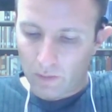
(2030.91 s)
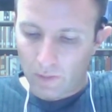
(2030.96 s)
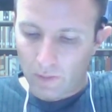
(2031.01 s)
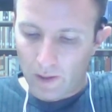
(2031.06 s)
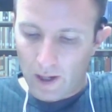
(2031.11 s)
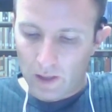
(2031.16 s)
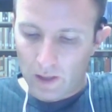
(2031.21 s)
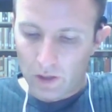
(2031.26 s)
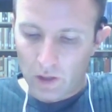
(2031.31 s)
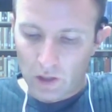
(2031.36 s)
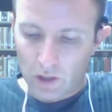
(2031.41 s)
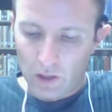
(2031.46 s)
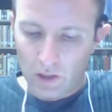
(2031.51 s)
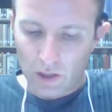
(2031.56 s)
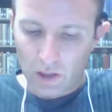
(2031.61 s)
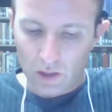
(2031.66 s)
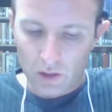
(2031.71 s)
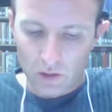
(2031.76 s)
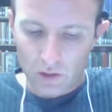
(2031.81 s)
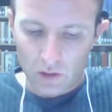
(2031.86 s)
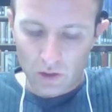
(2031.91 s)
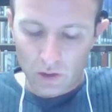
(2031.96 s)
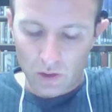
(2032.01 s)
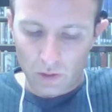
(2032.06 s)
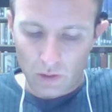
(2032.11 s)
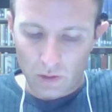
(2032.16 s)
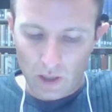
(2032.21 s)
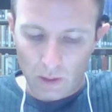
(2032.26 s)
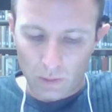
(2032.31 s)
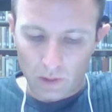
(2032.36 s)
faster connections
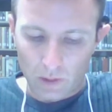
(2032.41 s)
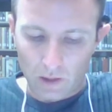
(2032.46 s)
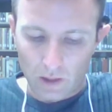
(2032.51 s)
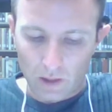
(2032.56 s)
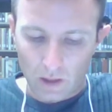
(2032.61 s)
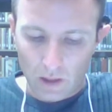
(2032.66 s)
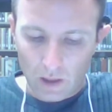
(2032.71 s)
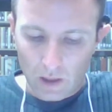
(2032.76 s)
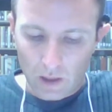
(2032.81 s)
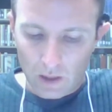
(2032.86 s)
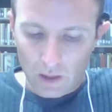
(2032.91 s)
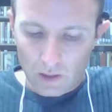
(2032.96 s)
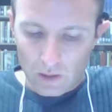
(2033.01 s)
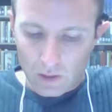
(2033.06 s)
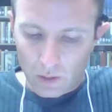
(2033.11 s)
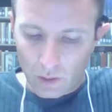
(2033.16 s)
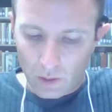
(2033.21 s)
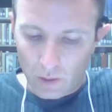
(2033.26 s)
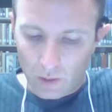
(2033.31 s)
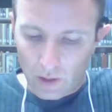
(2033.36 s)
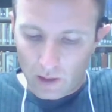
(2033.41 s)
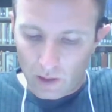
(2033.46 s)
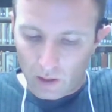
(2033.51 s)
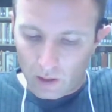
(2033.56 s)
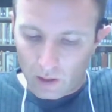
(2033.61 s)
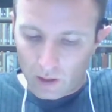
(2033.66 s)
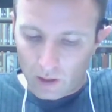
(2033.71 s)
to network, so they